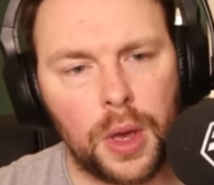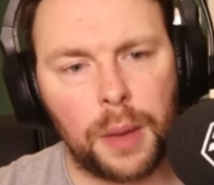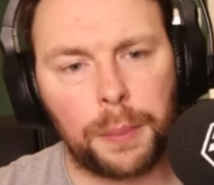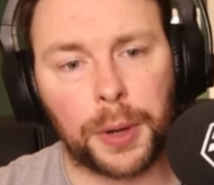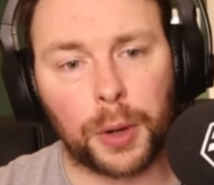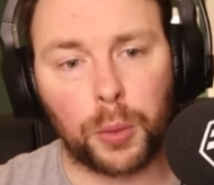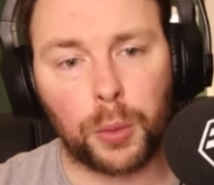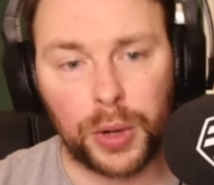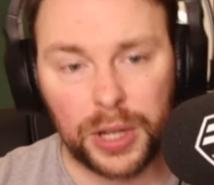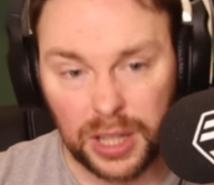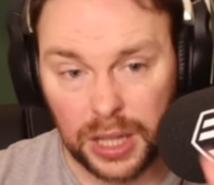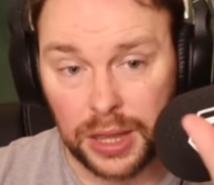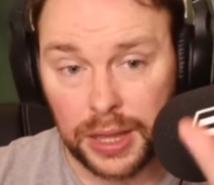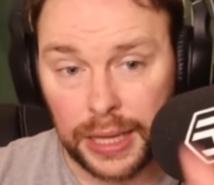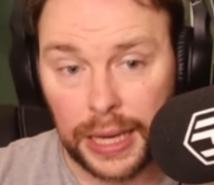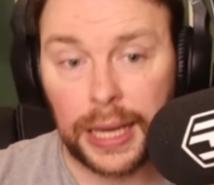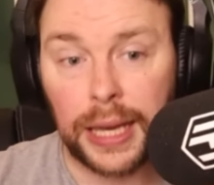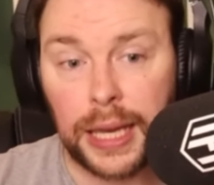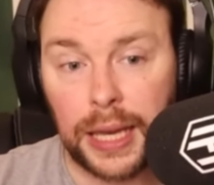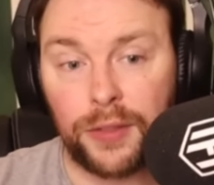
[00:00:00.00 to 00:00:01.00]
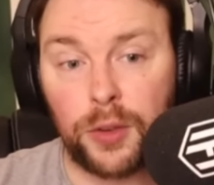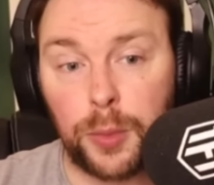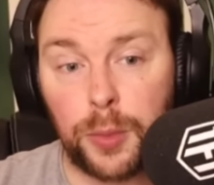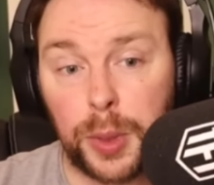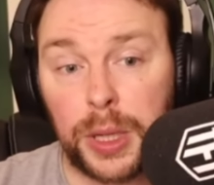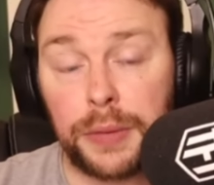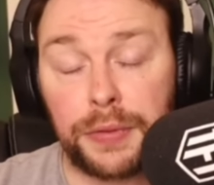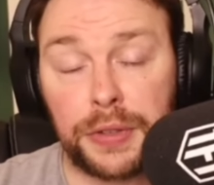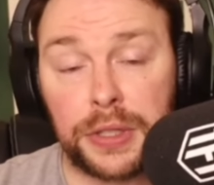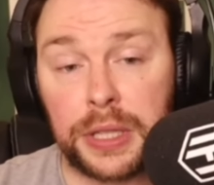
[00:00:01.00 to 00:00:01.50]
But I wanted to thank
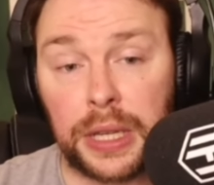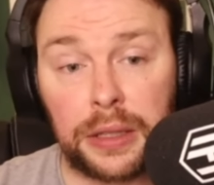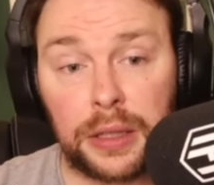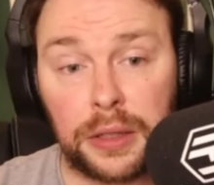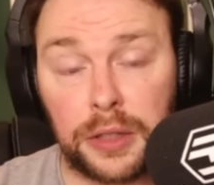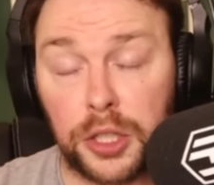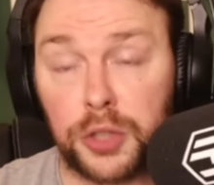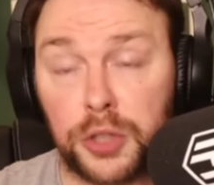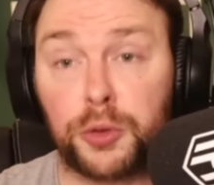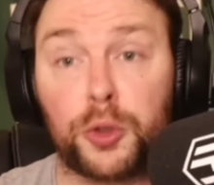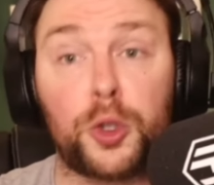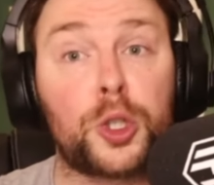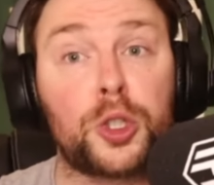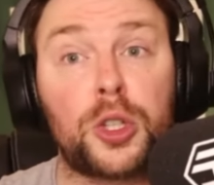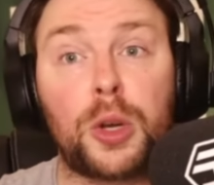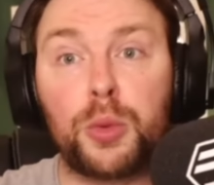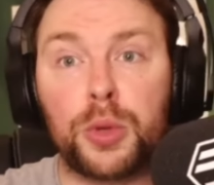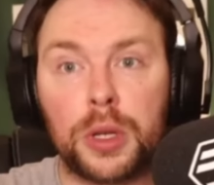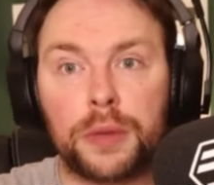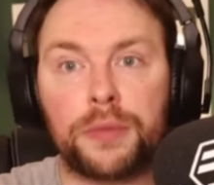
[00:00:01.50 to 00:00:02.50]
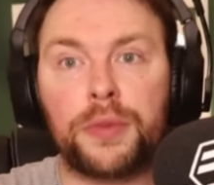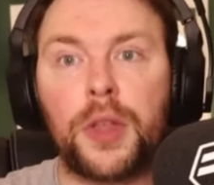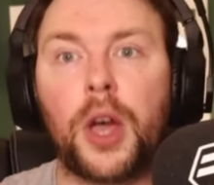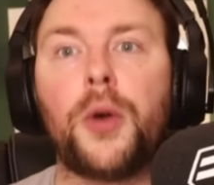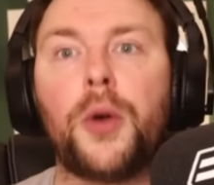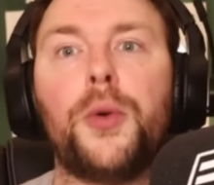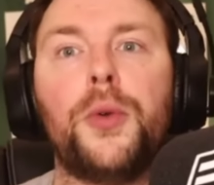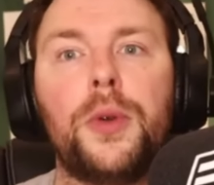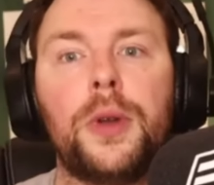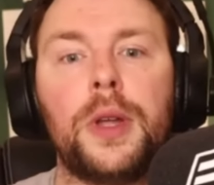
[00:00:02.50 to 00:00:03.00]
everybody for sending this through, because I wouldn't have
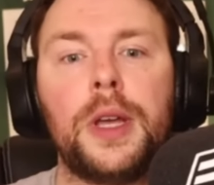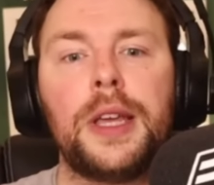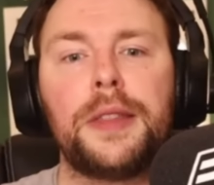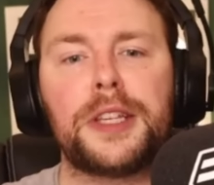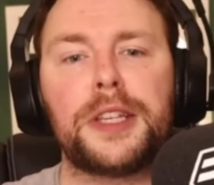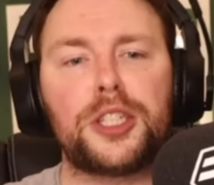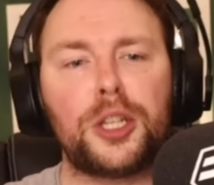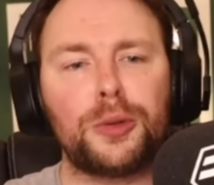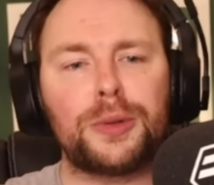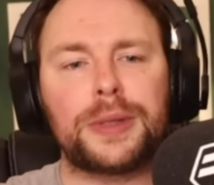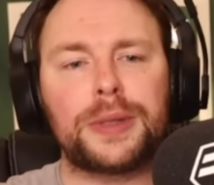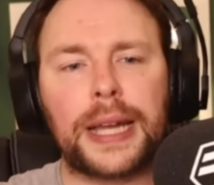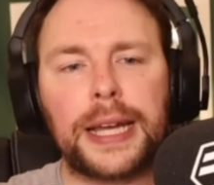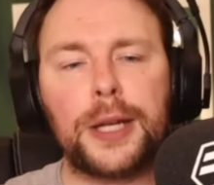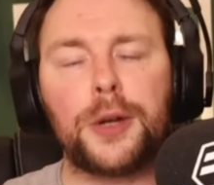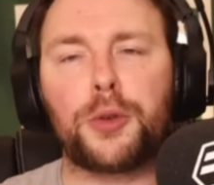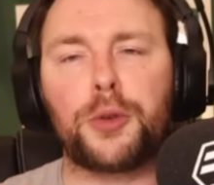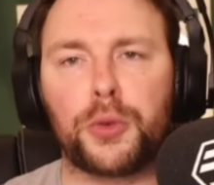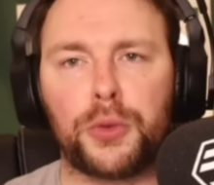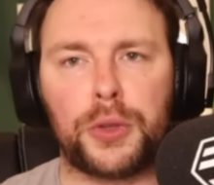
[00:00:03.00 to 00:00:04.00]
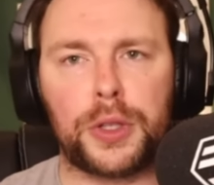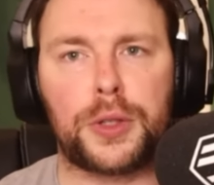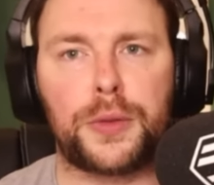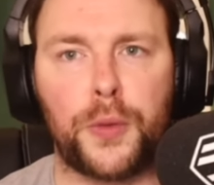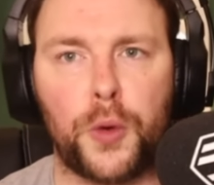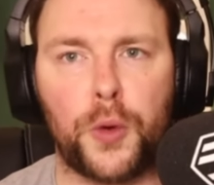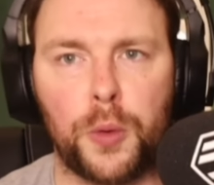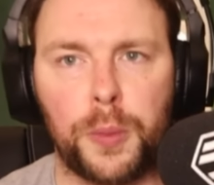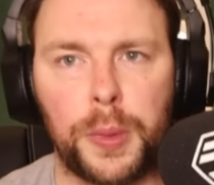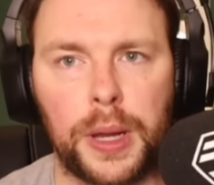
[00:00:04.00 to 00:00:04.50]
known. There's no data on this
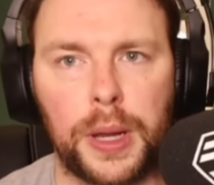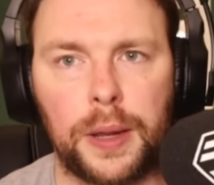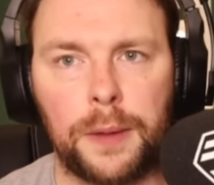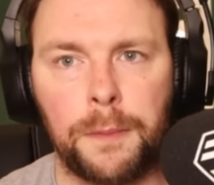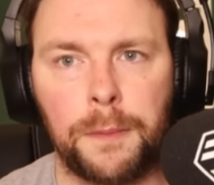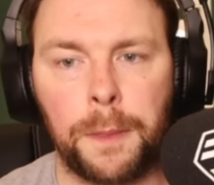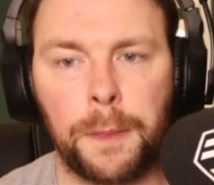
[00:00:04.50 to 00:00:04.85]
for me.